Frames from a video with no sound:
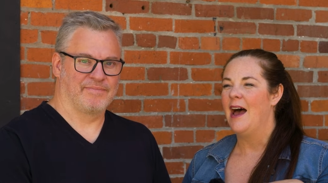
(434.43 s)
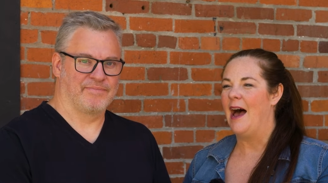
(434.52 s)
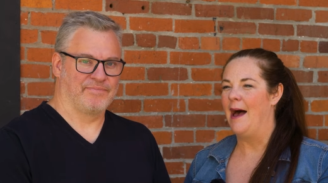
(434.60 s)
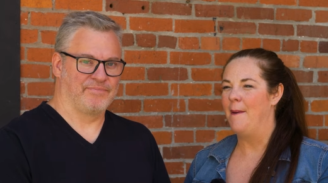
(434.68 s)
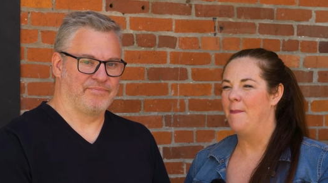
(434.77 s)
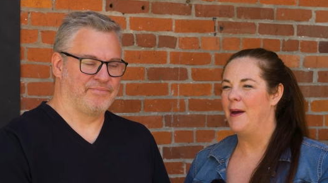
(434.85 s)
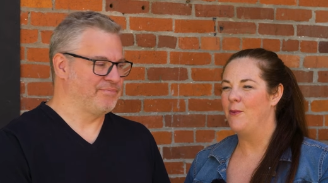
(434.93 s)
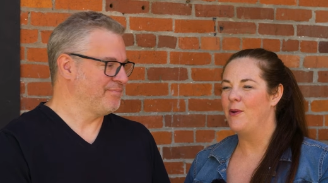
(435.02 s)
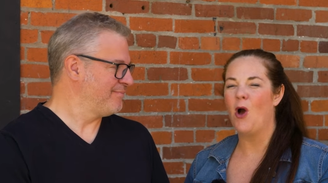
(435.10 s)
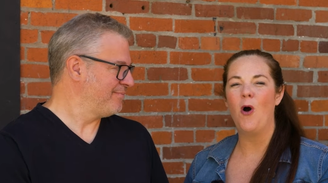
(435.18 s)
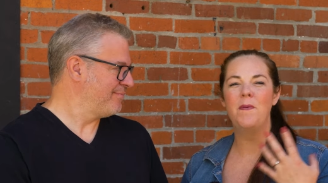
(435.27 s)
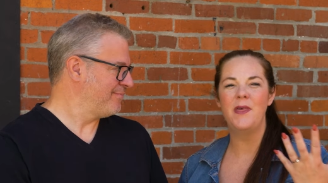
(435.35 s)
Speaker 1: Uh, but we
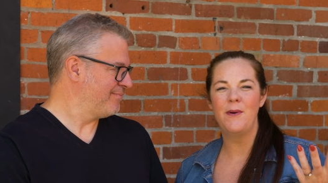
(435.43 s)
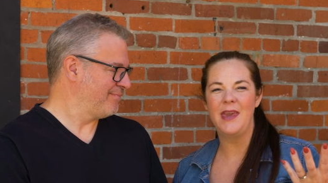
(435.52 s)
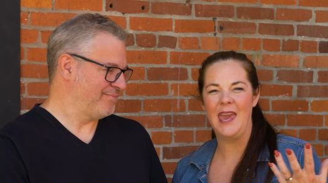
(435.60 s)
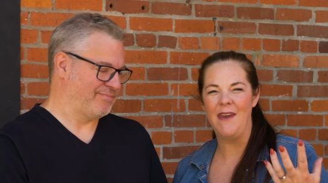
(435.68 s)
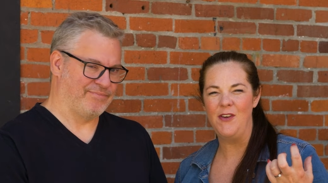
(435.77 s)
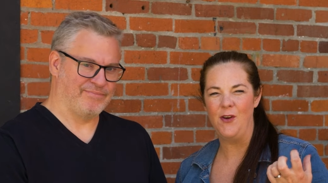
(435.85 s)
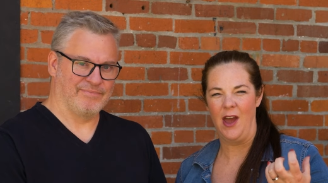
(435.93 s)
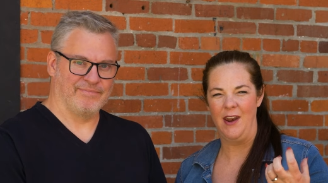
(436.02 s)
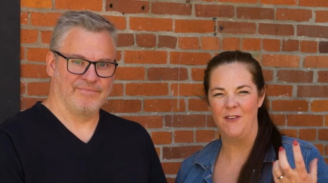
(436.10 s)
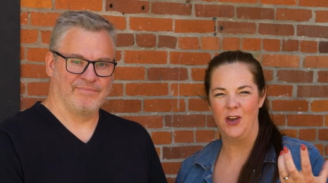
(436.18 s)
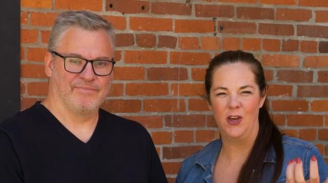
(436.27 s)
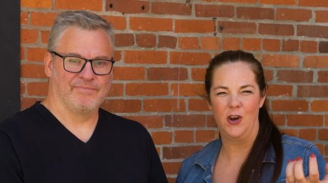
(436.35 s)
hope that we gave you kind
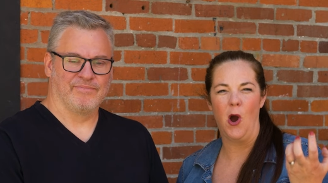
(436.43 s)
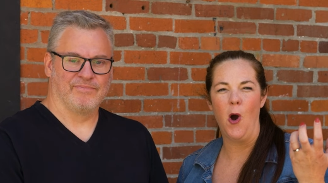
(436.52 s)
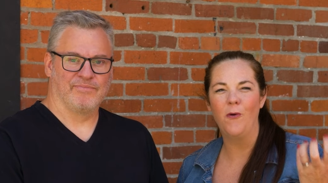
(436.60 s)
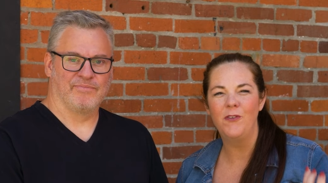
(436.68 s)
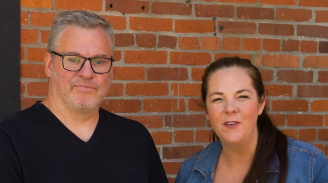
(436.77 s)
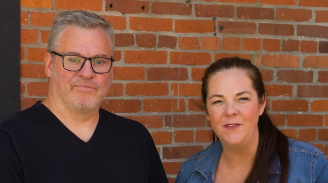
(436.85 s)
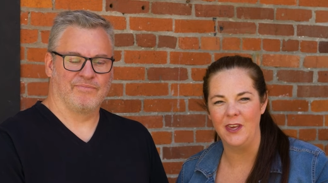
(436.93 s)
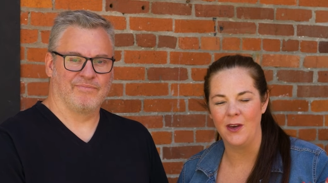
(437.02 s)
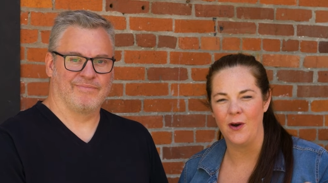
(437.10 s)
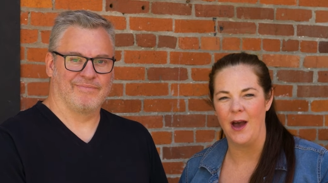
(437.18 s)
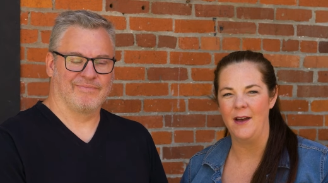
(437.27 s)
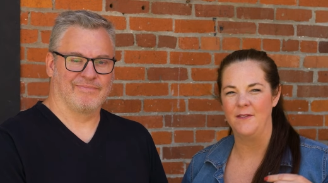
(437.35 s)
of a good
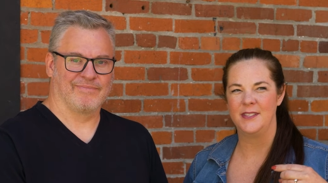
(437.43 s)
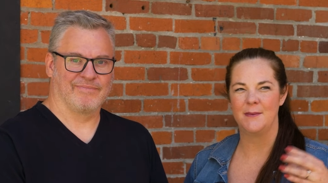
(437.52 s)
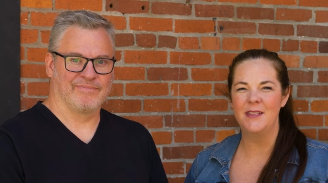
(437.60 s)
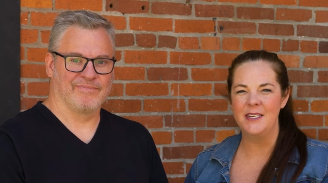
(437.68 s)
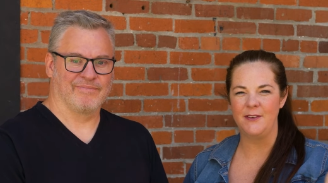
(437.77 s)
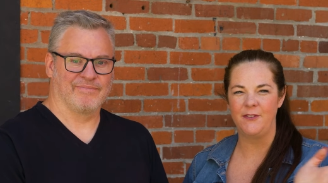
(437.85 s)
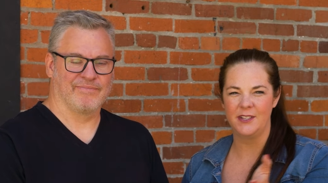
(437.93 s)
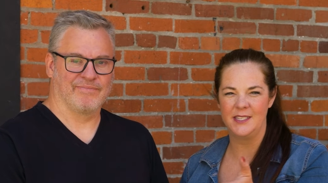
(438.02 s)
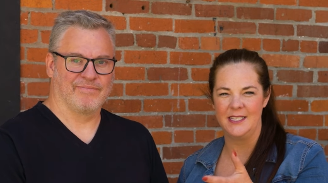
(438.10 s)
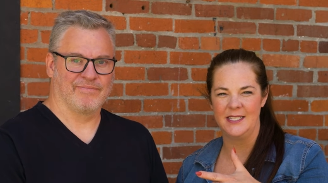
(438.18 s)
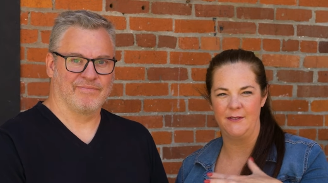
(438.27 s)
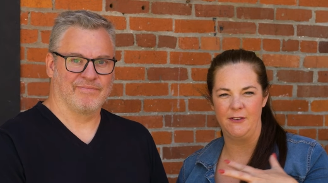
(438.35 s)
overview of some of the the
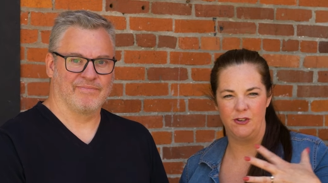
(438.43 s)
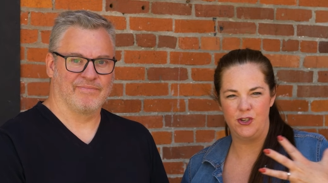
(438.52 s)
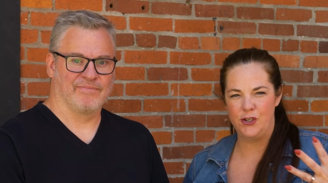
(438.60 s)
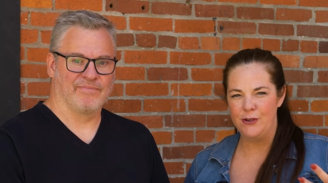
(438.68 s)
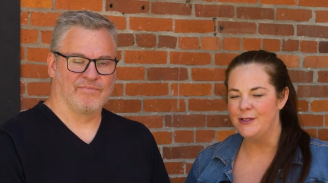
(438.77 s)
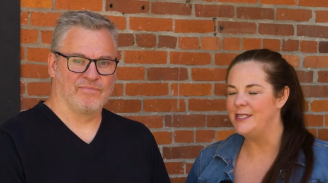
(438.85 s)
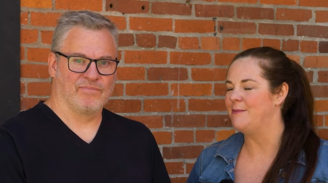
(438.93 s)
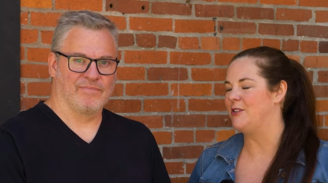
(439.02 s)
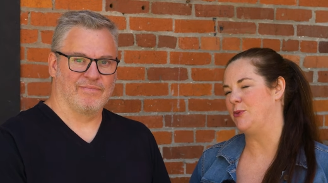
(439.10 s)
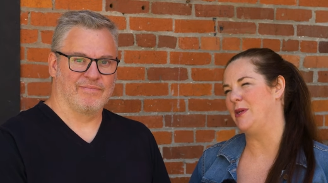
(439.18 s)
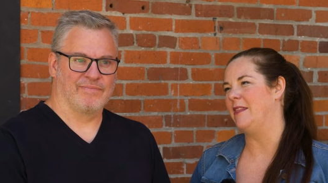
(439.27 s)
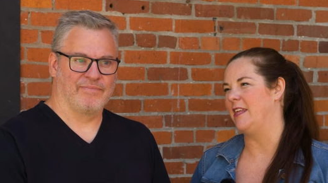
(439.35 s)
differences if you're choosing
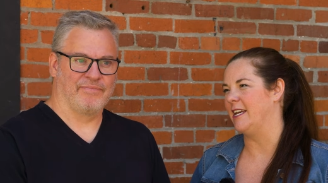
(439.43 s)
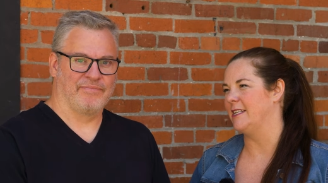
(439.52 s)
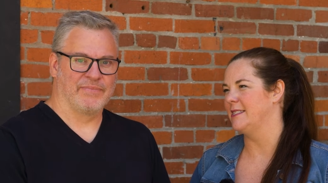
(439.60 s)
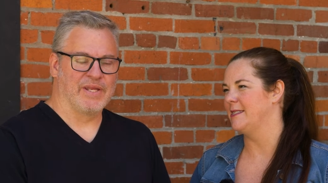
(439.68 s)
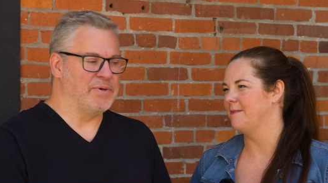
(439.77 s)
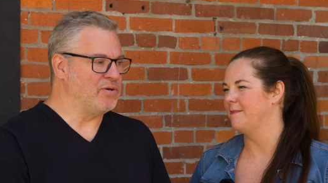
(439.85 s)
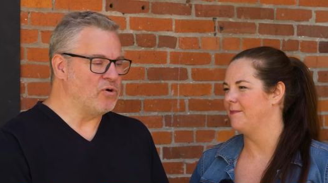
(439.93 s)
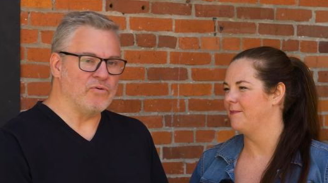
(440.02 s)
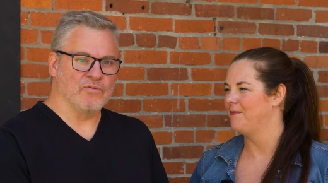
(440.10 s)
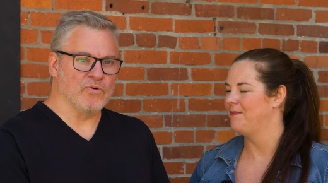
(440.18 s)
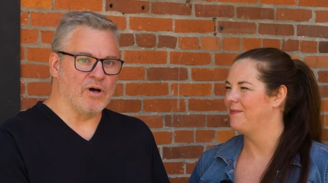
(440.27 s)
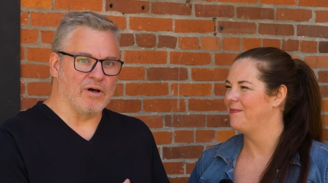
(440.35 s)
between these? I mean,
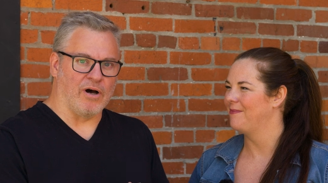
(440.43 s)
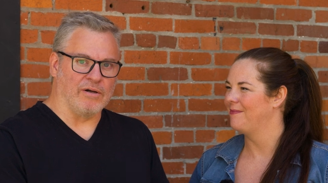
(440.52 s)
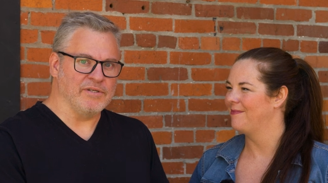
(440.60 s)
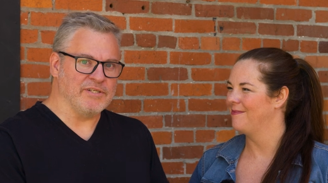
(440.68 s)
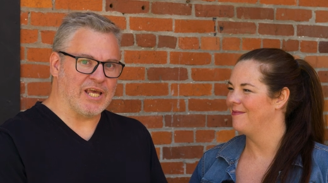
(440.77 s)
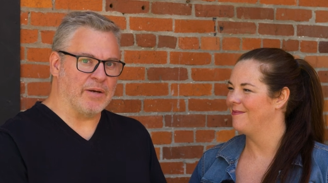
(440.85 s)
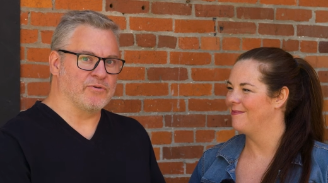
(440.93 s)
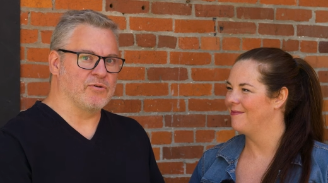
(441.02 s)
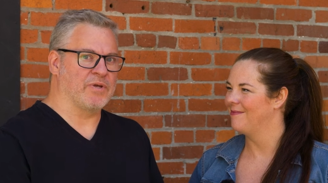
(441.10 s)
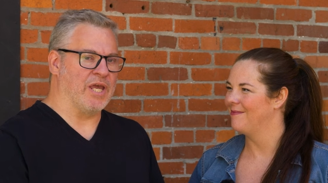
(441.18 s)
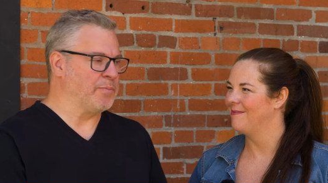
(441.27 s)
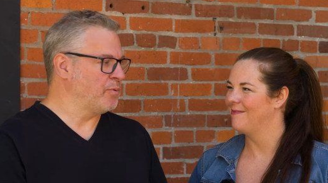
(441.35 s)
Speaker 2: overall, all these cameras are
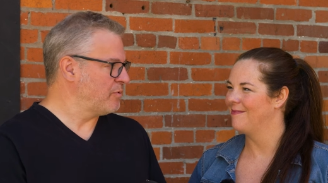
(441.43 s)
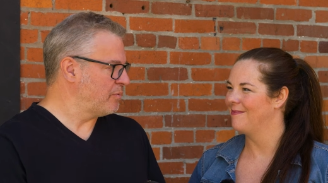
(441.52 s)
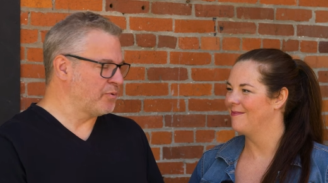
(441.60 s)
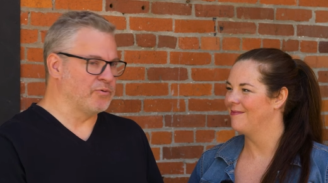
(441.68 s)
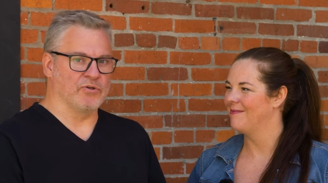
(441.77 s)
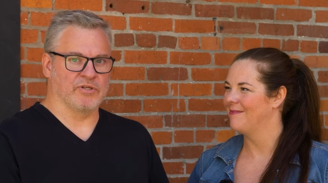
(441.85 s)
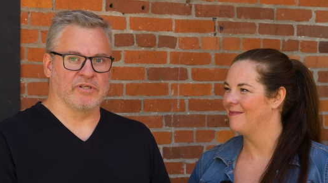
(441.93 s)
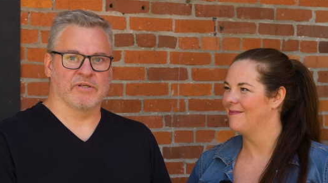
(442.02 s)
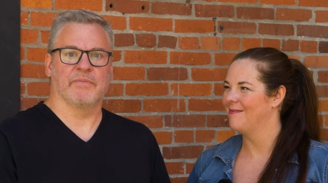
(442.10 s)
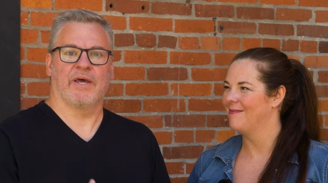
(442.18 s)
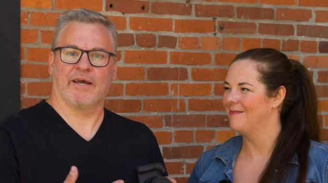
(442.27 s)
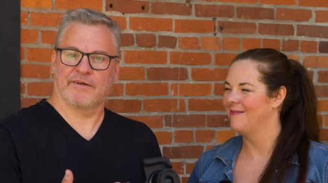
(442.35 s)
capable of producing
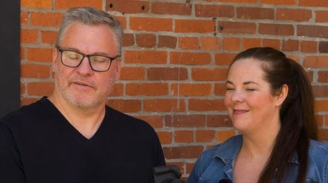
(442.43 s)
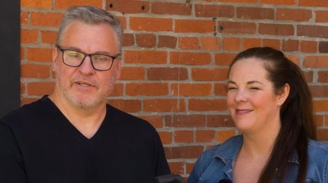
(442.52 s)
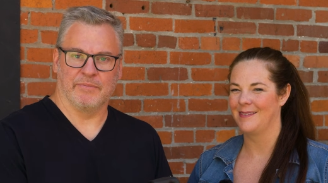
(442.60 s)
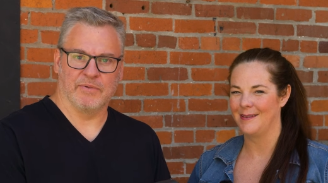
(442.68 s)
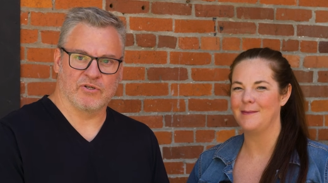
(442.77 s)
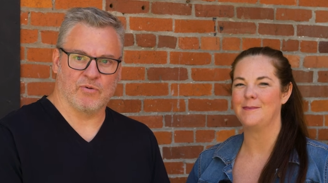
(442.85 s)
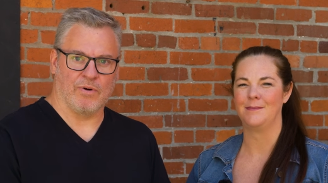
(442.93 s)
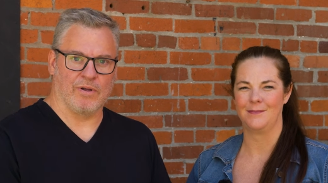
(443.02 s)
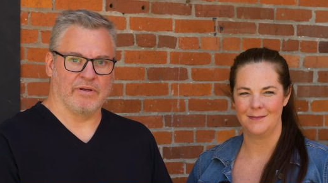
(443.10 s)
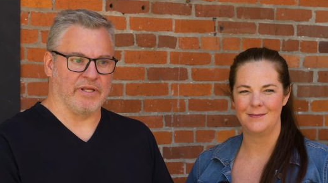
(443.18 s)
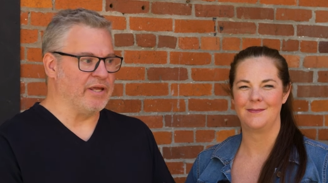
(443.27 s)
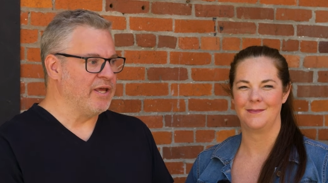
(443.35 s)
some excellent image
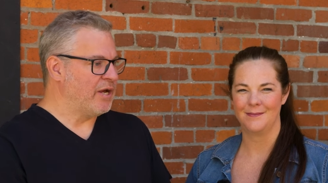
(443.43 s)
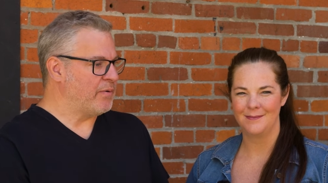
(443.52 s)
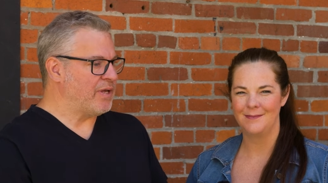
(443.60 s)
quality, and